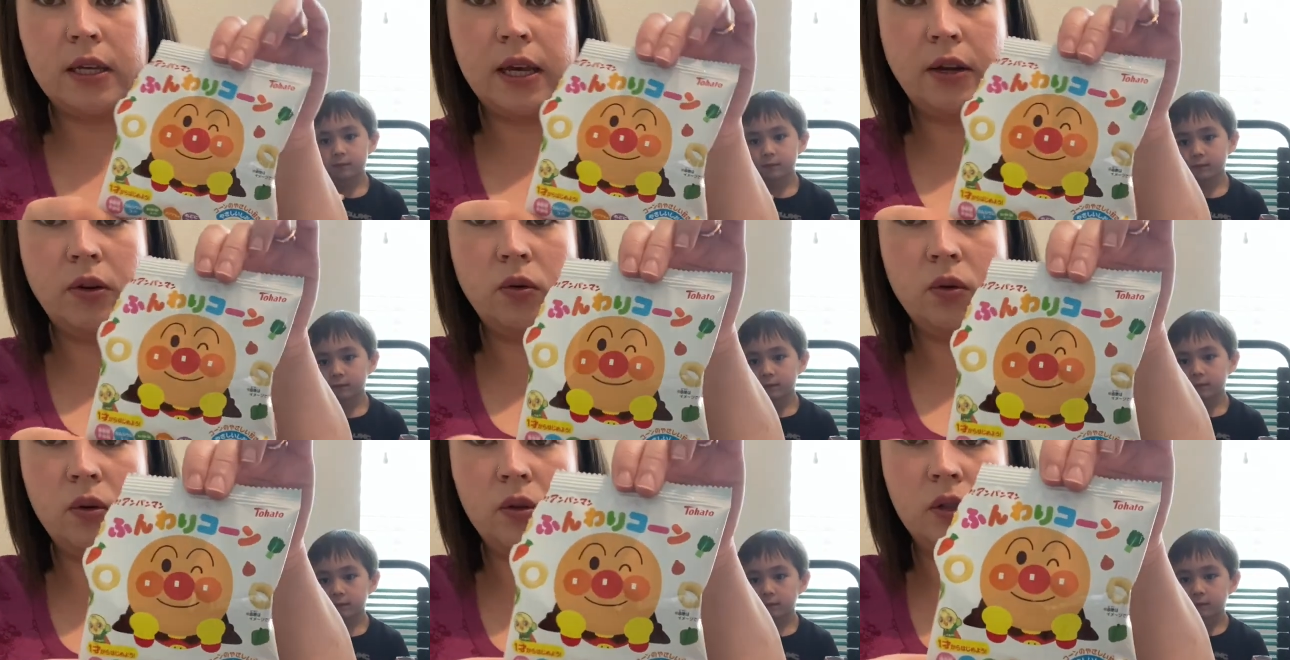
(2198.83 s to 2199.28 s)
Speaker 1: and
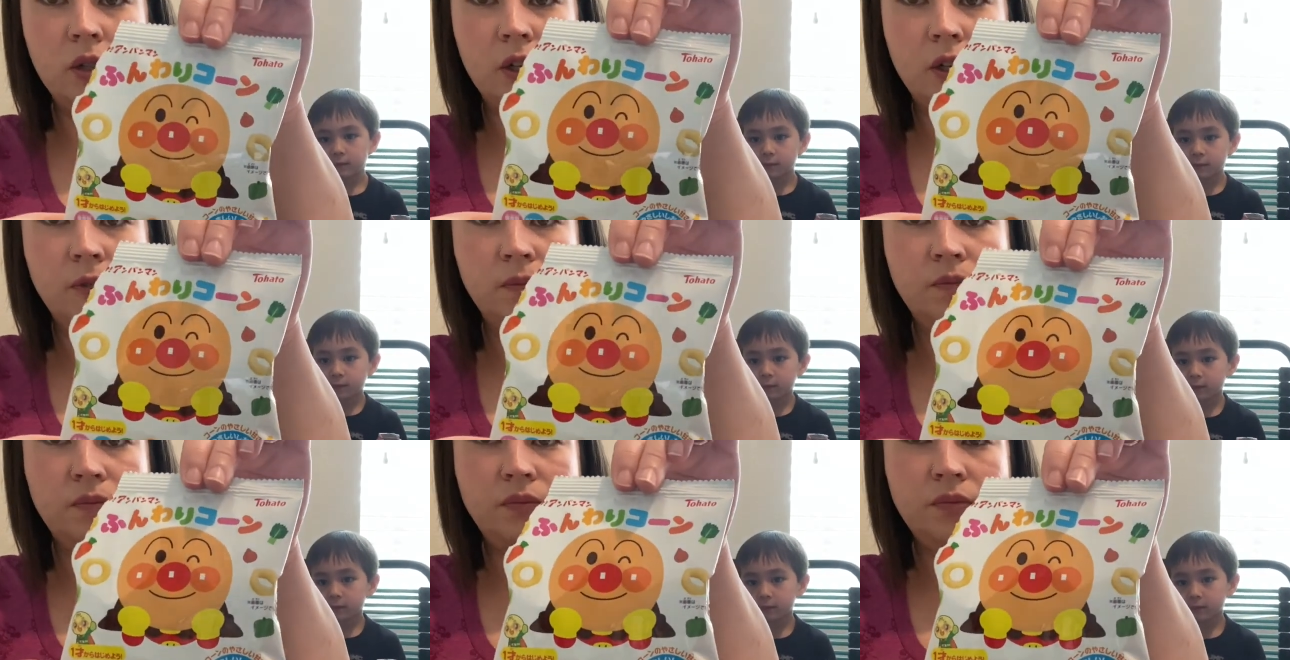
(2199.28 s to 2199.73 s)
older.
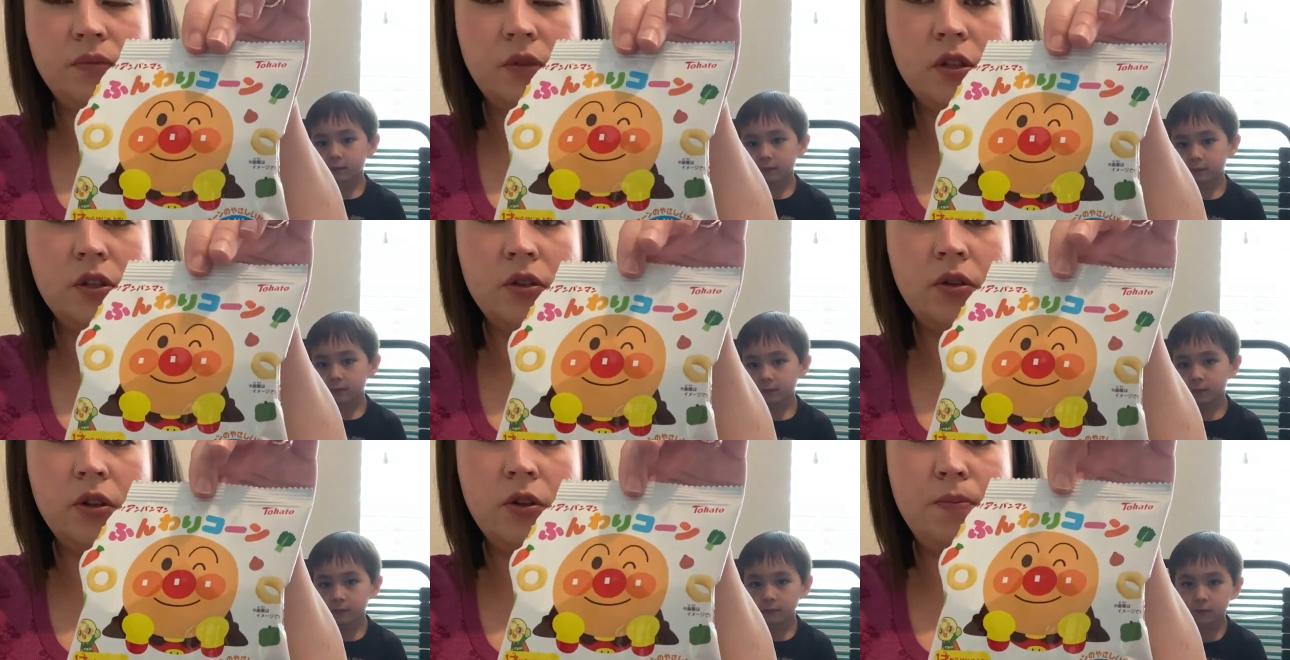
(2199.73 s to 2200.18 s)

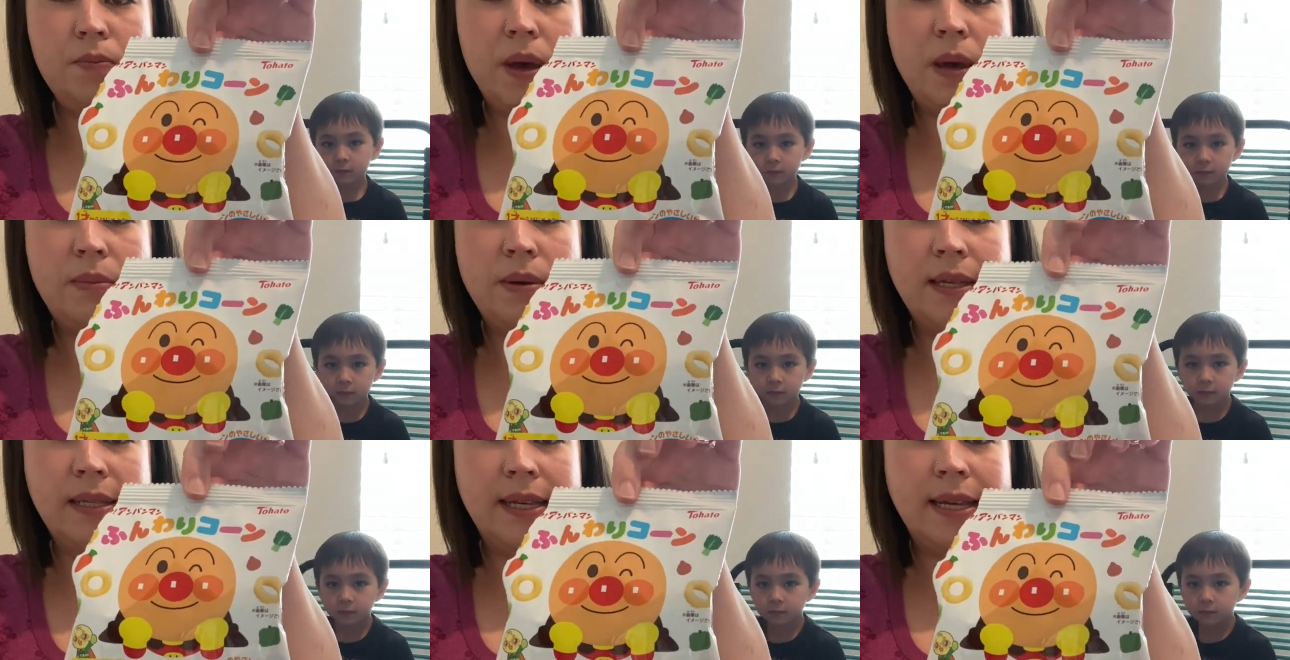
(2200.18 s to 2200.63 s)
So little
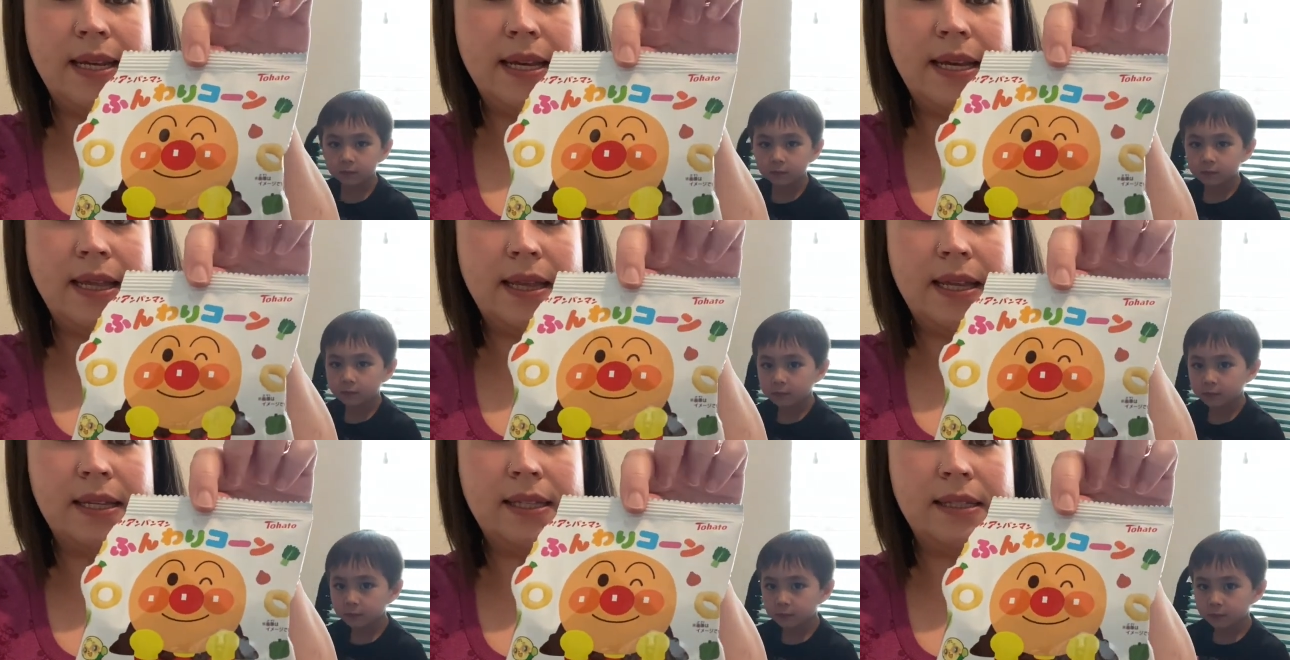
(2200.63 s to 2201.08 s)
babies can eat
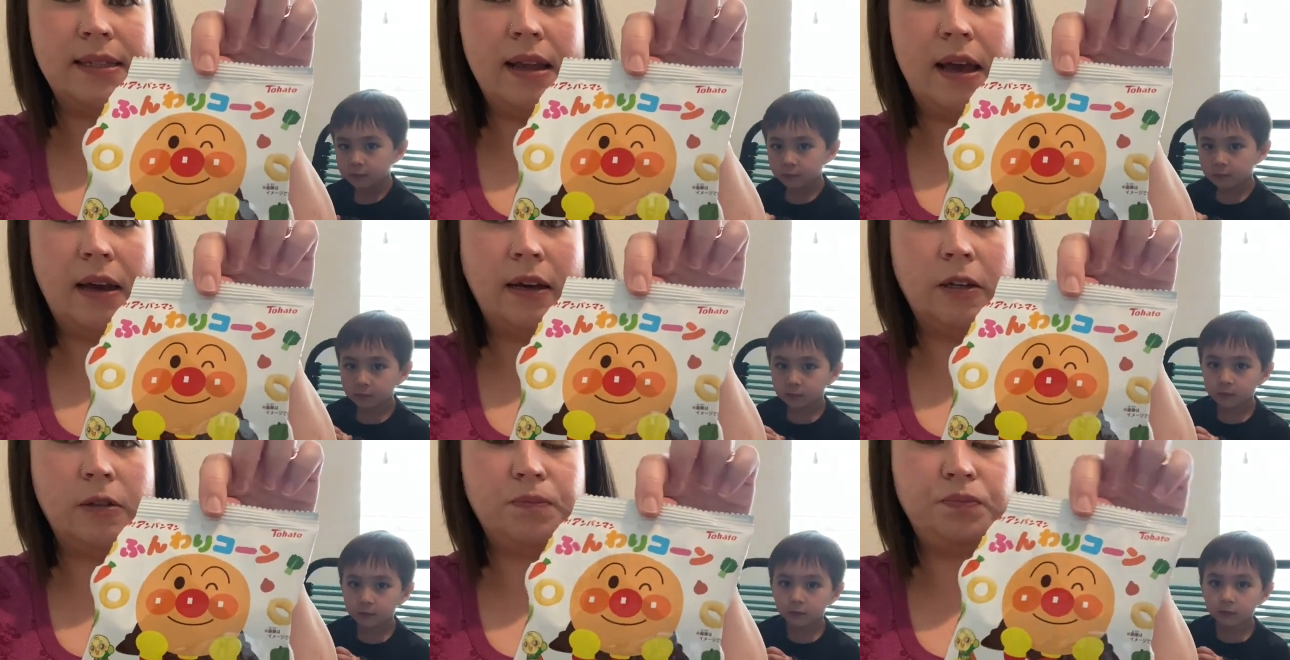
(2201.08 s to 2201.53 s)
this
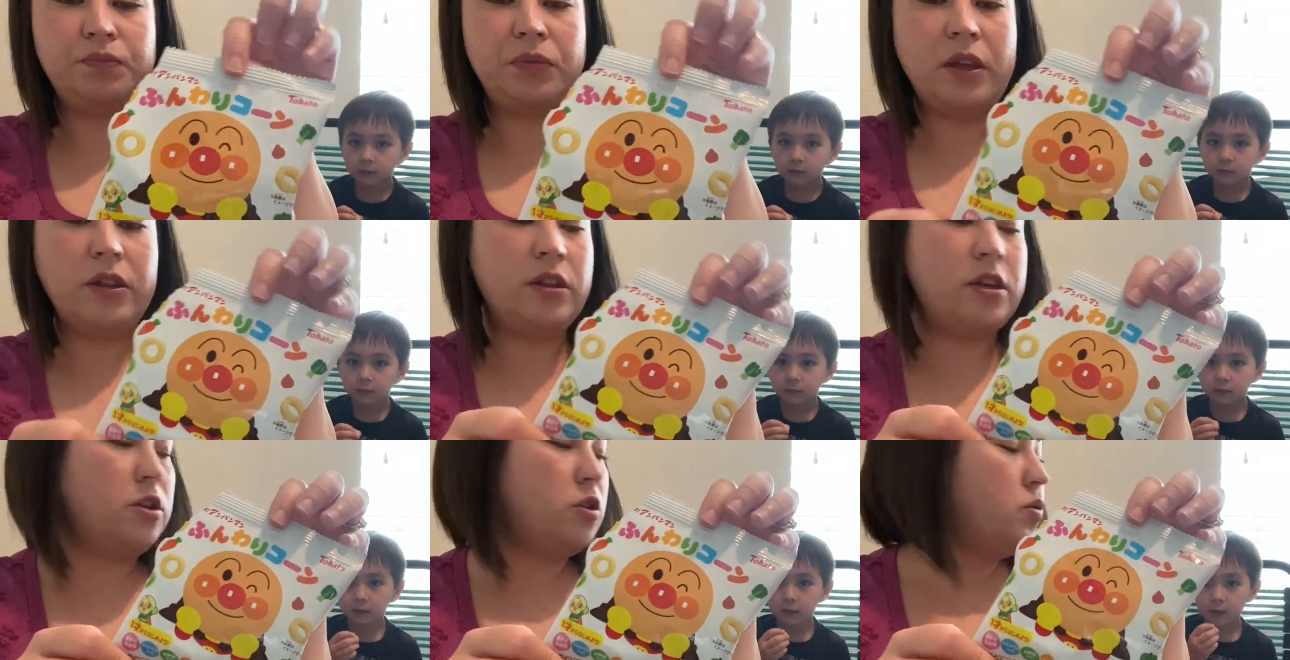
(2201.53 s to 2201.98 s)
snack. I
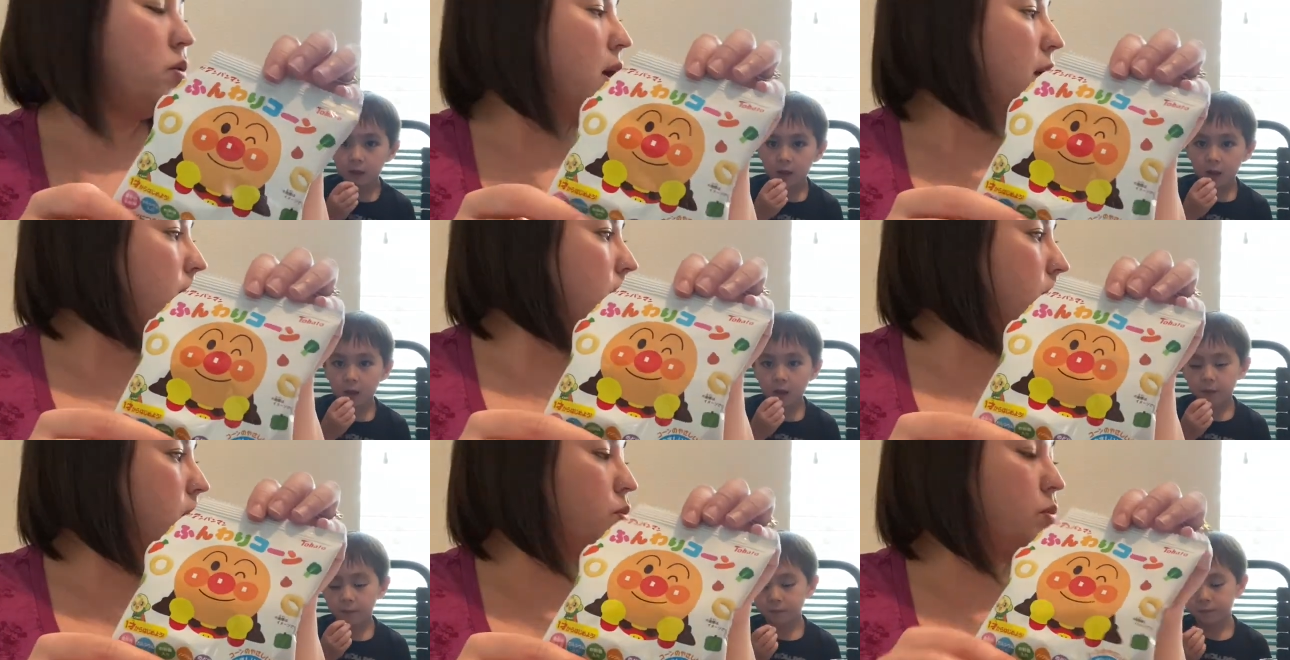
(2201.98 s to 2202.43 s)
think you had
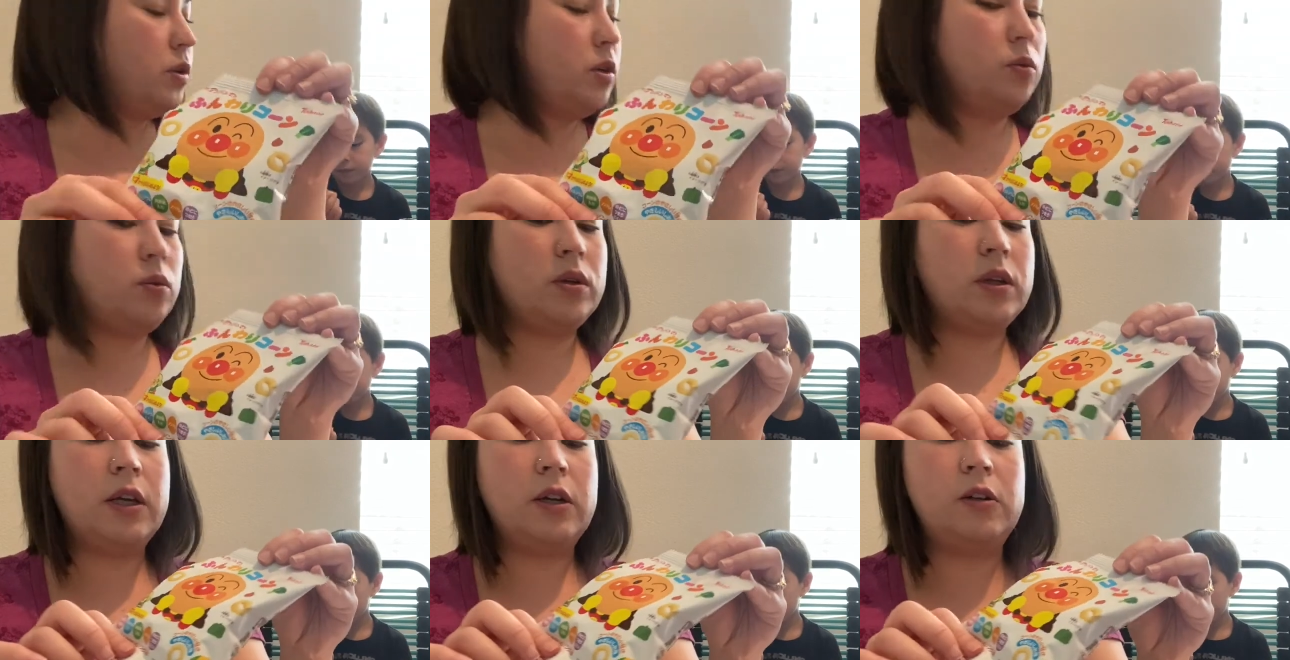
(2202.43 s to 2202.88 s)
this when you were
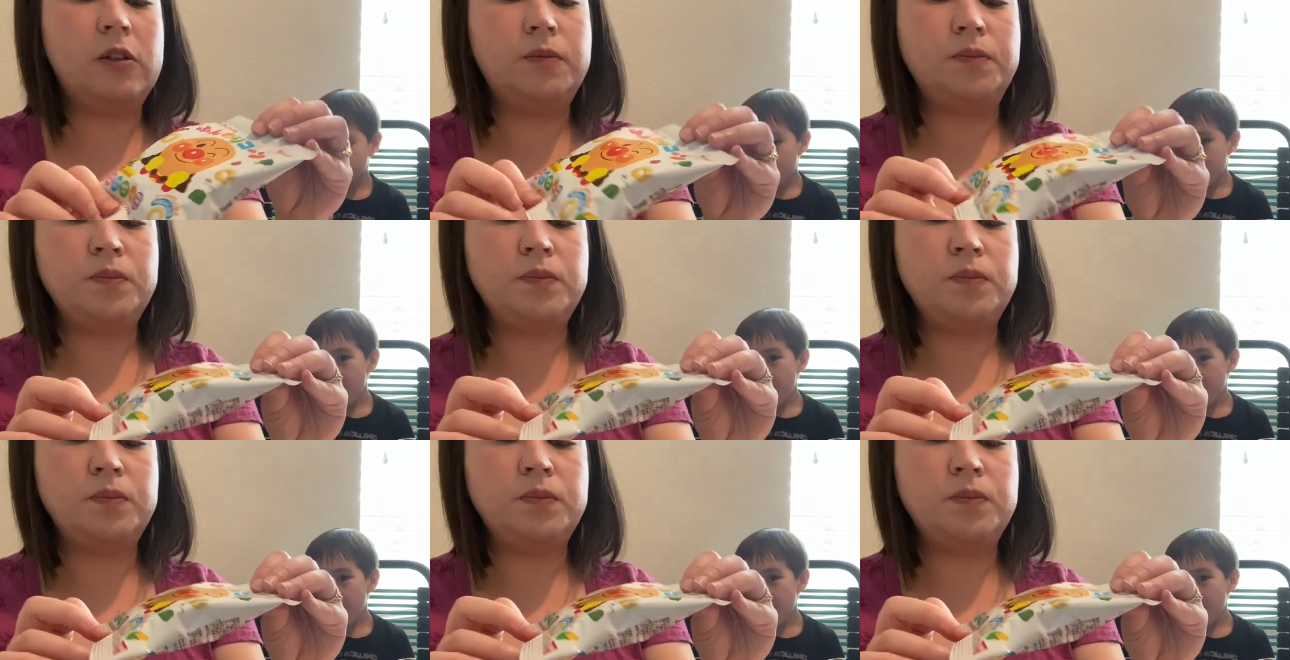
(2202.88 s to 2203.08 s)
little.